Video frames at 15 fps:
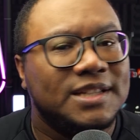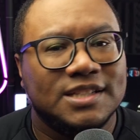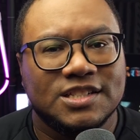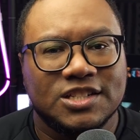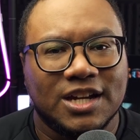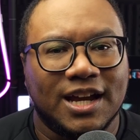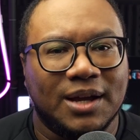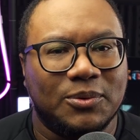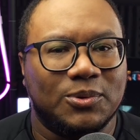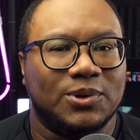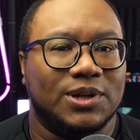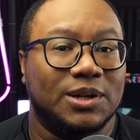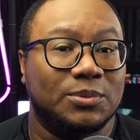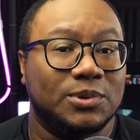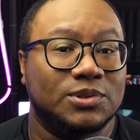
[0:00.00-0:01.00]
to chat, where
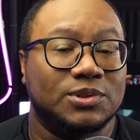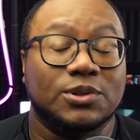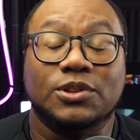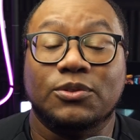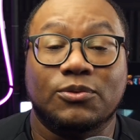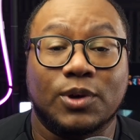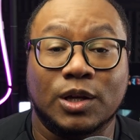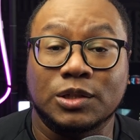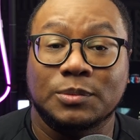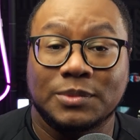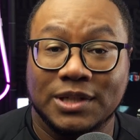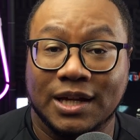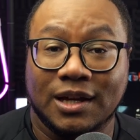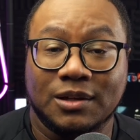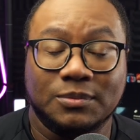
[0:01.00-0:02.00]
it will turn the volume
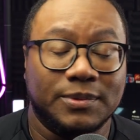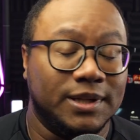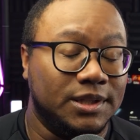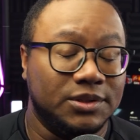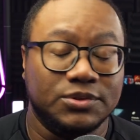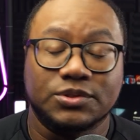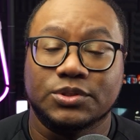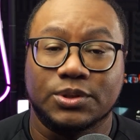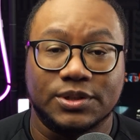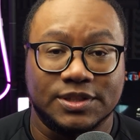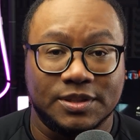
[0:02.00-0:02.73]
down when you start